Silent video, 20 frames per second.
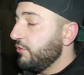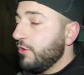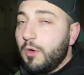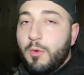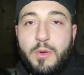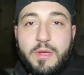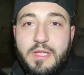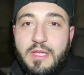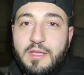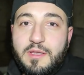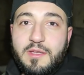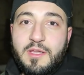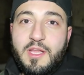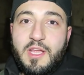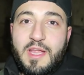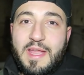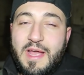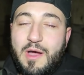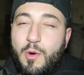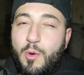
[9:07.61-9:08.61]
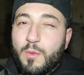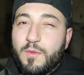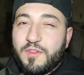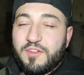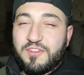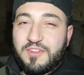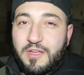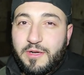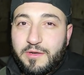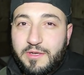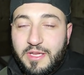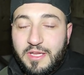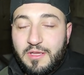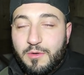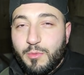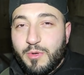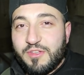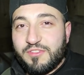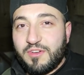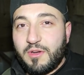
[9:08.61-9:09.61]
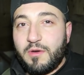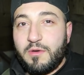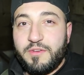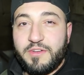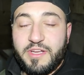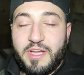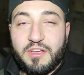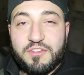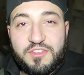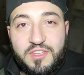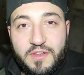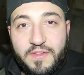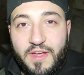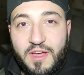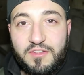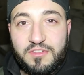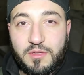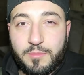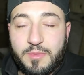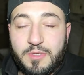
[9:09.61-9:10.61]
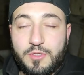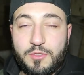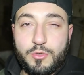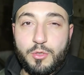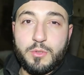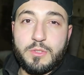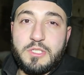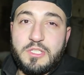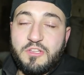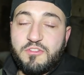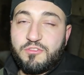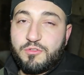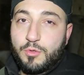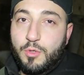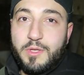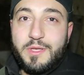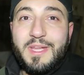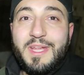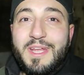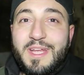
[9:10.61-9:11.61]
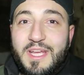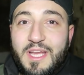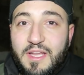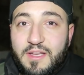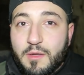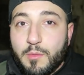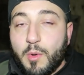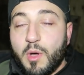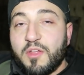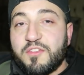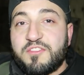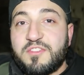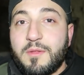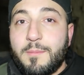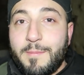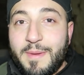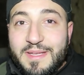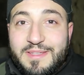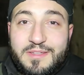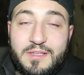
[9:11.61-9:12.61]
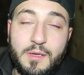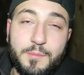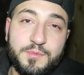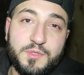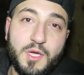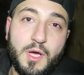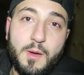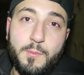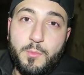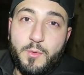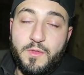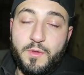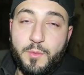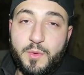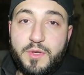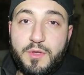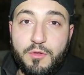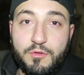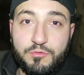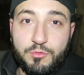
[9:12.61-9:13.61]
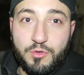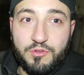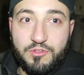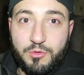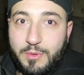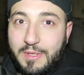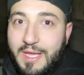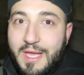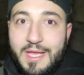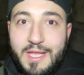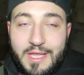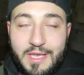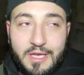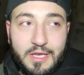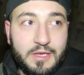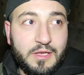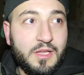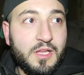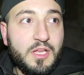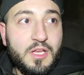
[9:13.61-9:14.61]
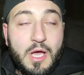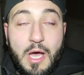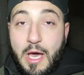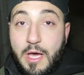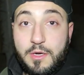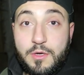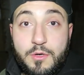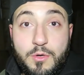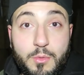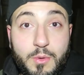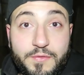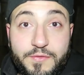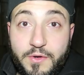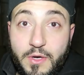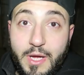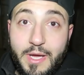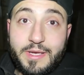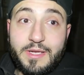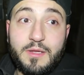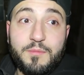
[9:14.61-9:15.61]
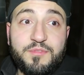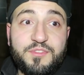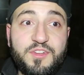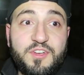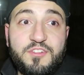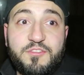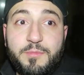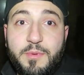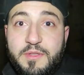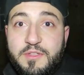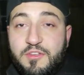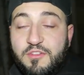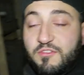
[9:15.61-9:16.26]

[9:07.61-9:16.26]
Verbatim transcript: no way in. All the stairways are on the outside of the house have been totally destroyed, and the wall's cemented up top where the windows were, so we can't get in. I don't know what they're hiding upstairs, but